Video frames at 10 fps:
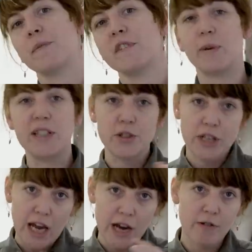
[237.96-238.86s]
So when you
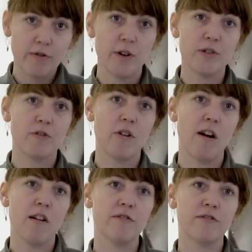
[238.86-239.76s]
tear a
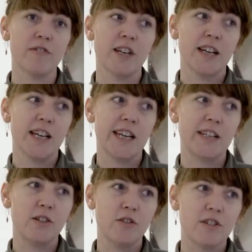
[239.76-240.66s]
photograph,
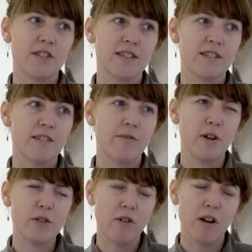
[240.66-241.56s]
the
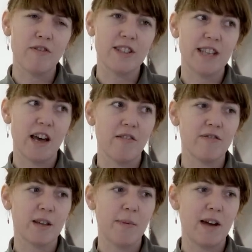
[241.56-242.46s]
photograph itself
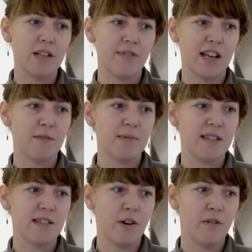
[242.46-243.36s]
somehow develops
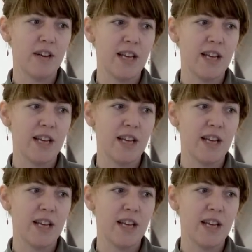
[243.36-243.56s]
its own